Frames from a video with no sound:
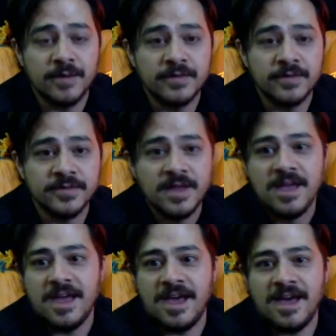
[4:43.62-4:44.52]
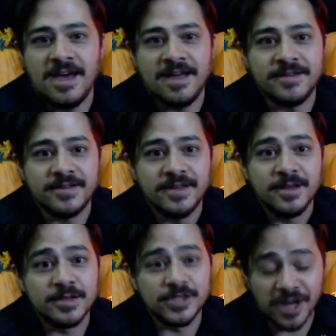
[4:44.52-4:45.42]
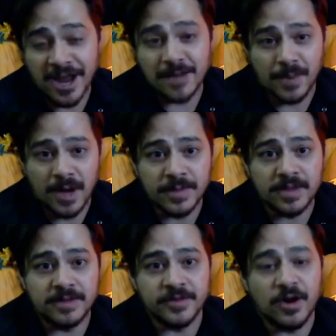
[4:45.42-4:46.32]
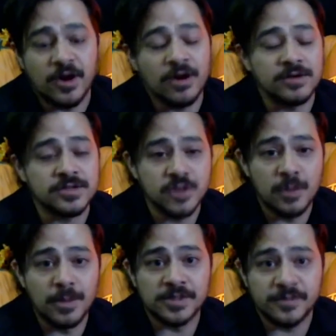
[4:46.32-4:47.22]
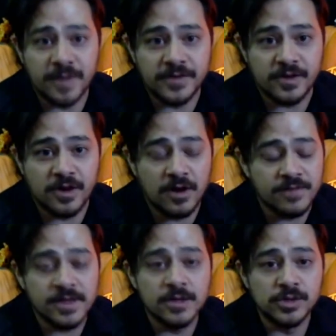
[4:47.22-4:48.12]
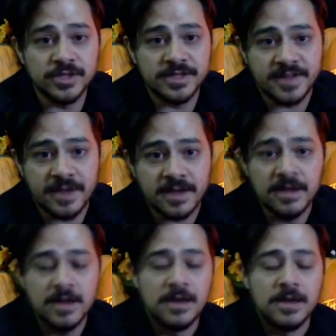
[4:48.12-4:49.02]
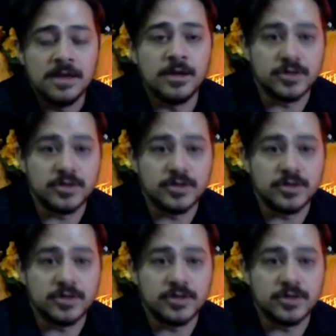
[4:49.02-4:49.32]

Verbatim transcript: pounds. And the giant pumpkins are so much fun to carve. They usually take, you